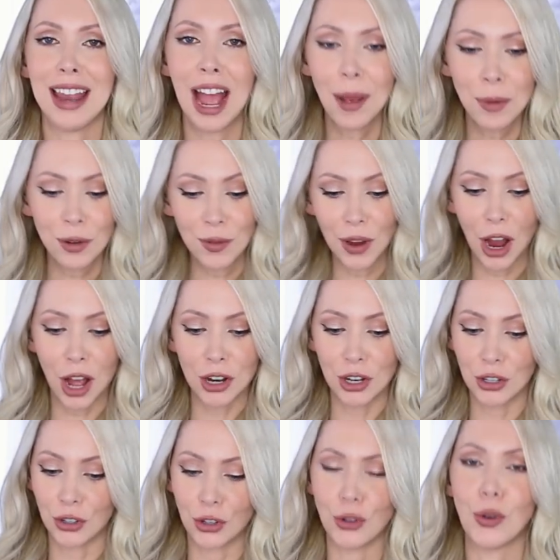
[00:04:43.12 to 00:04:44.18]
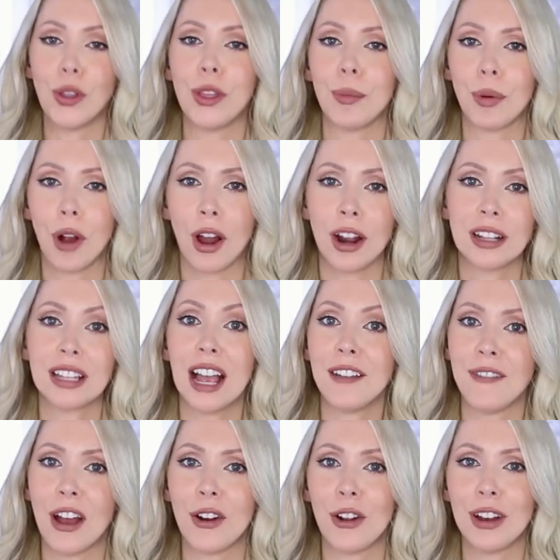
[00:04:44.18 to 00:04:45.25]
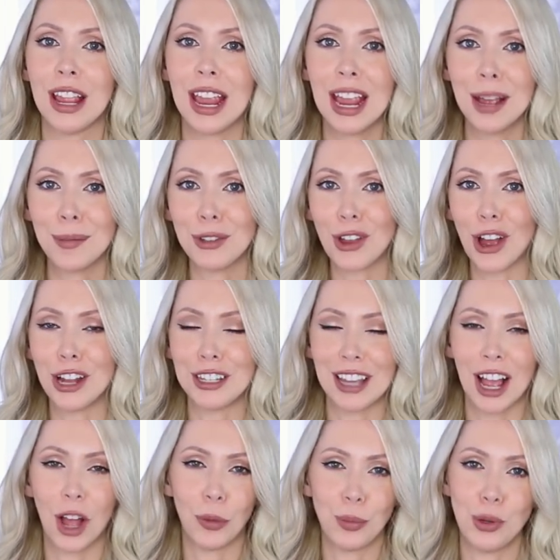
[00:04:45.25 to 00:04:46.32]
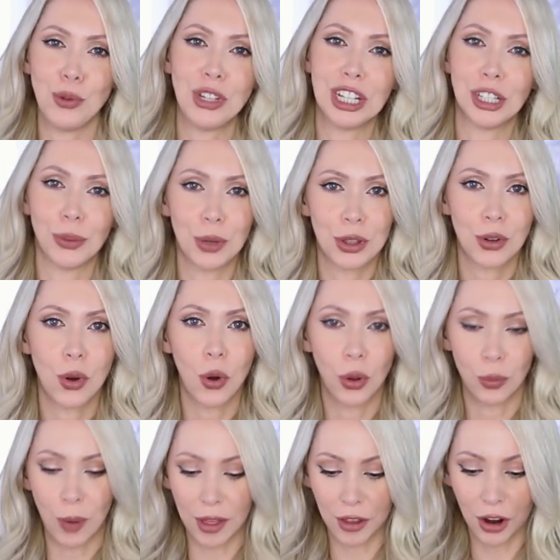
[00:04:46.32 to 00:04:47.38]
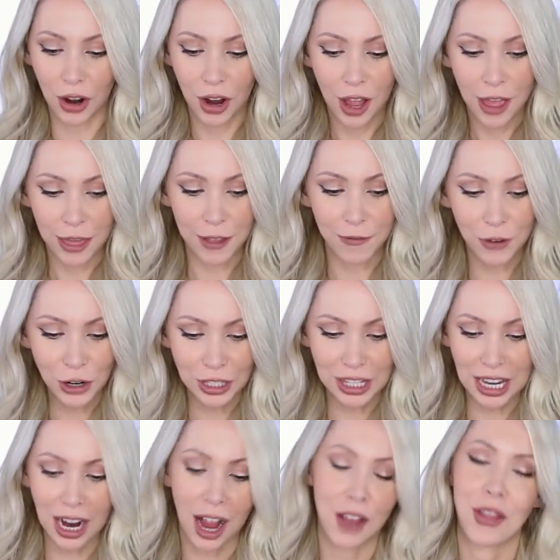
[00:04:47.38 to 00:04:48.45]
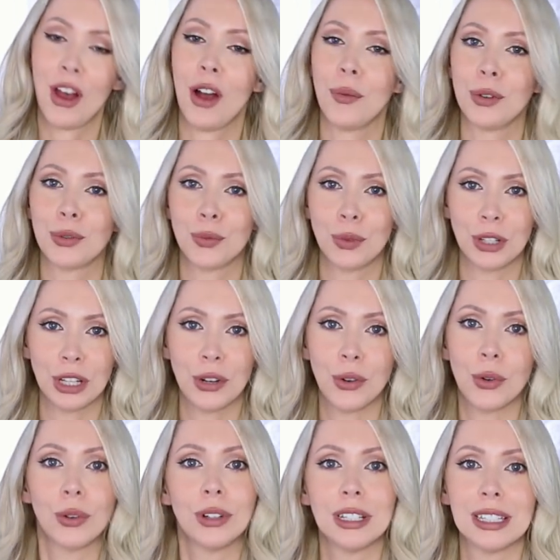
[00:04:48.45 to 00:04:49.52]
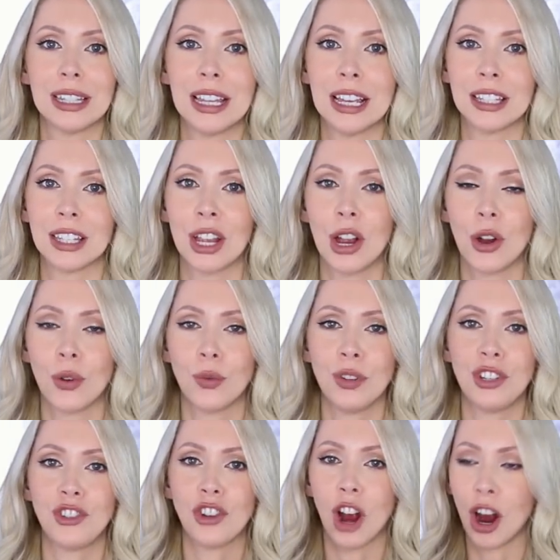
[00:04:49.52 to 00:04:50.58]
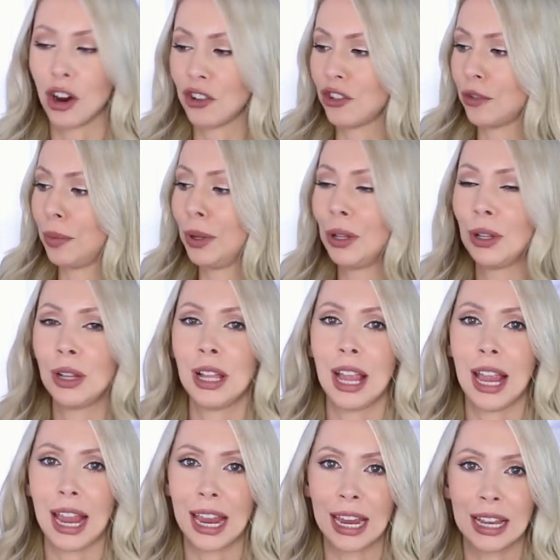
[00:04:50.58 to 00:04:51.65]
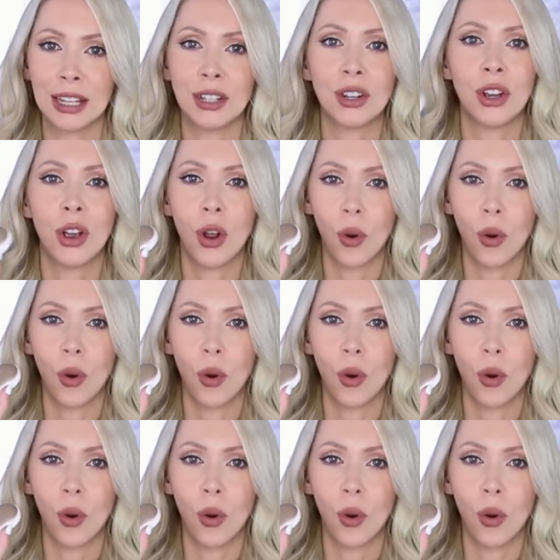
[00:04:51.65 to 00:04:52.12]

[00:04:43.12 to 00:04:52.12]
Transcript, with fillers: Now moving on to the products I found on Amazon to help you deal with cold weather. The first thing I thought was really cool is this rechargeable hand